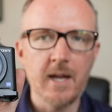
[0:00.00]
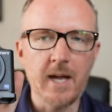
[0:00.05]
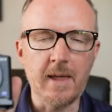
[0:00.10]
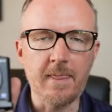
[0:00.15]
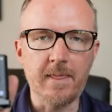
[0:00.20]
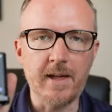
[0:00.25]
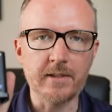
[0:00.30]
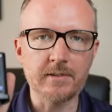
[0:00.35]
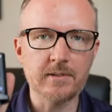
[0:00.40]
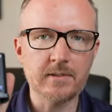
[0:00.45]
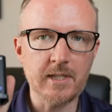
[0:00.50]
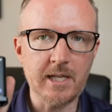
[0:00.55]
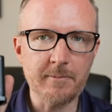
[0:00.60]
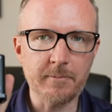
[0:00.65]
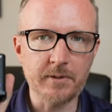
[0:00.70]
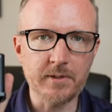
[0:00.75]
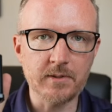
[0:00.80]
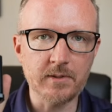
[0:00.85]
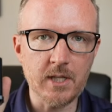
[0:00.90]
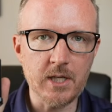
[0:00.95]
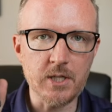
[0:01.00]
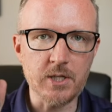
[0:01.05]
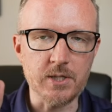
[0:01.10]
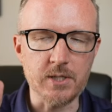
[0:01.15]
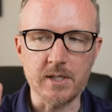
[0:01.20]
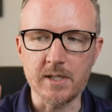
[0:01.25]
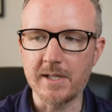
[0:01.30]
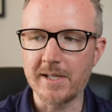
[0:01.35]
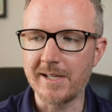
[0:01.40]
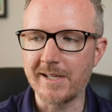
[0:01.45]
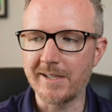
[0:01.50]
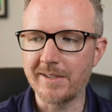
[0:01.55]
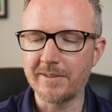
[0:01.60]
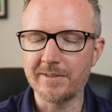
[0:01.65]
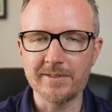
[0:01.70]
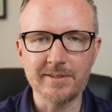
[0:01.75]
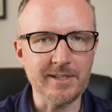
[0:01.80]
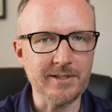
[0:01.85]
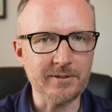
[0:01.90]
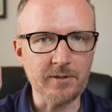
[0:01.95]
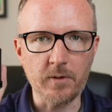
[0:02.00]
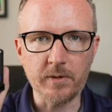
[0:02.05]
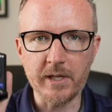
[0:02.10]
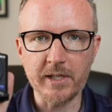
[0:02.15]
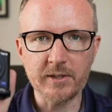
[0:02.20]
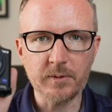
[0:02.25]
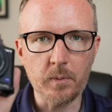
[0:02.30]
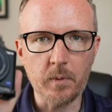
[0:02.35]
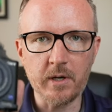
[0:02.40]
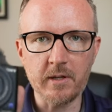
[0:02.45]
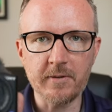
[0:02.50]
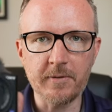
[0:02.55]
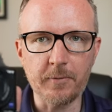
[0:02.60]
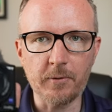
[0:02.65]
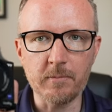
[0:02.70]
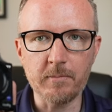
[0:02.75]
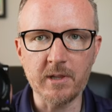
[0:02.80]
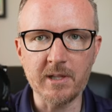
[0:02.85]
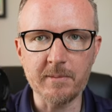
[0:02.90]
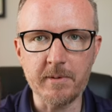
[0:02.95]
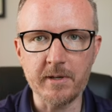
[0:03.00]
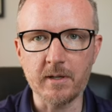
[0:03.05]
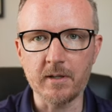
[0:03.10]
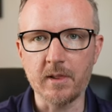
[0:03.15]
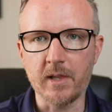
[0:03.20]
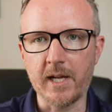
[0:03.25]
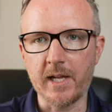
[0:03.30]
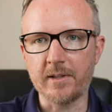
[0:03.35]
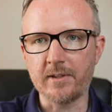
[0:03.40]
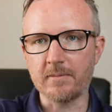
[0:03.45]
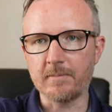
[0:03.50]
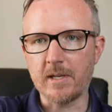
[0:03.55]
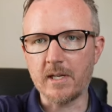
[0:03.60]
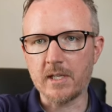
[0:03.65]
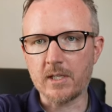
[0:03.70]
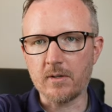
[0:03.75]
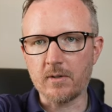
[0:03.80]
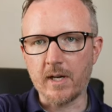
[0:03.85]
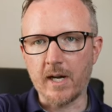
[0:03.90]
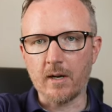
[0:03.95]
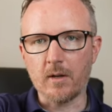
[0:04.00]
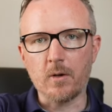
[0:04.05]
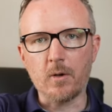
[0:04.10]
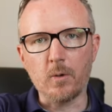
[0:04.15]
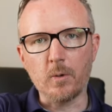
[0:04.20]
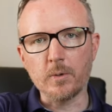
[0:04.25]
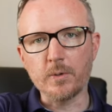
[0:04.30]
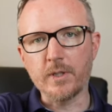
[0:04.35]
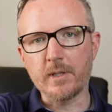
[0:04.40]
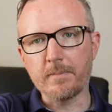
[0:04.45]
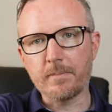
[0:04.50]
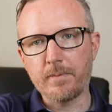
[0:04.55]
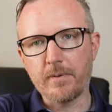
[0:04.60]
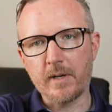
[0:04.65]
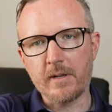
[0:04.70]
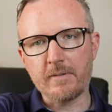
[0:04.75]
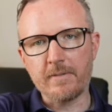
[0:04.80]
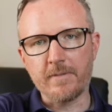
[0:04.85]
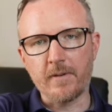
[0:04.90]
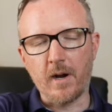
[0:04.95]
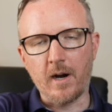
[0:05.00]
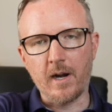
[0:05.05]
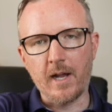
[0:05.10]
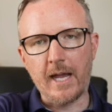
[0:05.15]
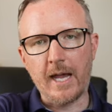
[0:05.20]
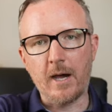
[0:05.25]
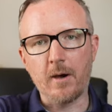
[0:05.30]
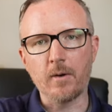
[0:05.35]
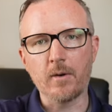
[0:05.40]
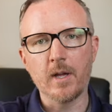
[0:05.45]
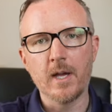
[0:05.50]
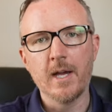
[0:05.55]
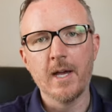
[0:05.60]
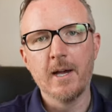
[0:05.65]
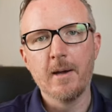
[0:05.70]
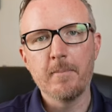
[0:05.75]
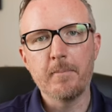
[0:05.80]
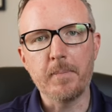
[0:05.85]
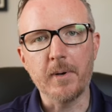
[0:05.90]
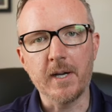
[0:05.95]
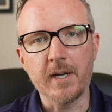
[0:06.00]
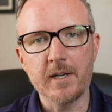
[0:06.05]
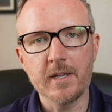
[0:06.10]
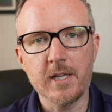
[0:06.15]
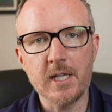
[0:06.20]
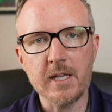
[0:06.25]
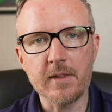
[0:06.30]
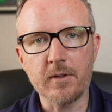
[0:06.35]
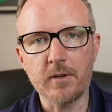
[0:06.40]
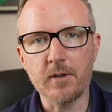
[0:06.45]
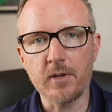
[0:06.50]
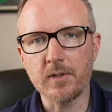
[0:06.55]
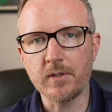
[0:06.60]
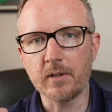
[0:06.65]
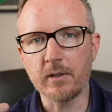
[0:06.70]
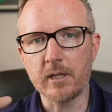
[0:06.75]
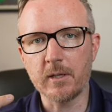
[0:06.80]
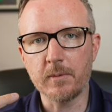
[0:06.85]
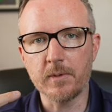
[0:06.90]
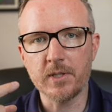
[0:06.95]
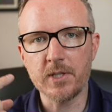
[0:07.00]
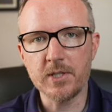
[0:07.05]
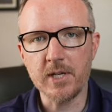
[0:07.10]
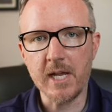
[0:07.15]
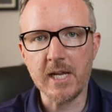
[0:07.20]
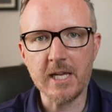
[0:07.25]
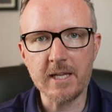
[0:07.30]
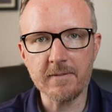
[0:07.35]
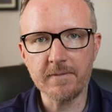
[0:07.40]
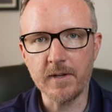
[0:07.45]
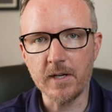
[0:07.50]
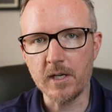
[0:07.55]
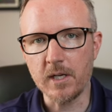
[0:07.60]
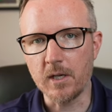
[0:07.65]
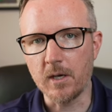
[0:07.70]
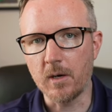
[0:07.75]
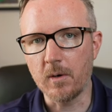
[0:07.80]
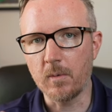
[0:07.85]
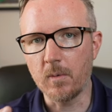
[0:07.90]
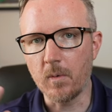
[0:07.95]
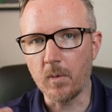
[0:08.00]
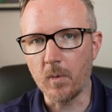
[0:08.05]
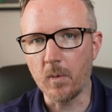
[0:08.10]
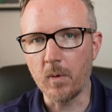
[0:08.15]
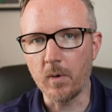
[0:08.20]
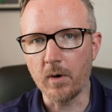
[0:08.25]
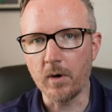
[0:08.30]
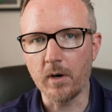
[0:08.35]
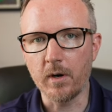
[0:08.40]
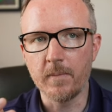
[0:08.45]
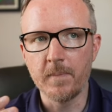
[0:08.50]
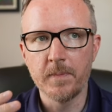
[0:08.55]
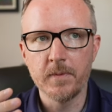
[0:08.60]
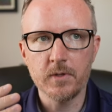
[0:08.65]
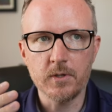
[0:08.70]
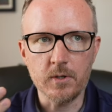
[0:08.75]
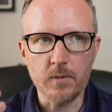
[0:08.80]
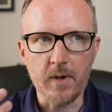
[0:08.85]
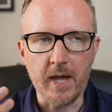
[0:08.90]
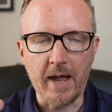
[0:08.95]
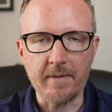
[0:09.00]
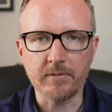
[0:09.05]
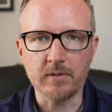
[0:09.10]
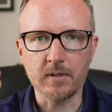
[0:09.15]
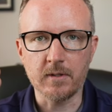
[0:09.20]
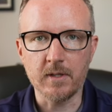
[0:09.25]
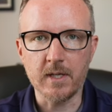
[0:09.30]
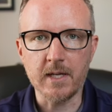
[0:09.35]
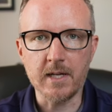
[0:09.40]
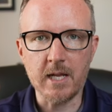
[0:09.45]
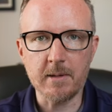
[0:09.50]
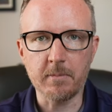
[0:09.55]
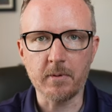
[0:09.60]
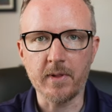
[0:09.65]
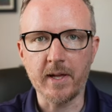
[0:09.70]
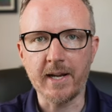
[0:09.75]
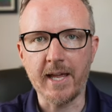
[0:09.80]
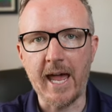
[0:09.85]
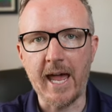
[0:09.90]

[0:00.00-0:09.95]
And that stabilization is, it's only a twenty-four millimeter lens, meaning you gotta hold it pretty far out, but either you're dealing with shaky video or you have to enable that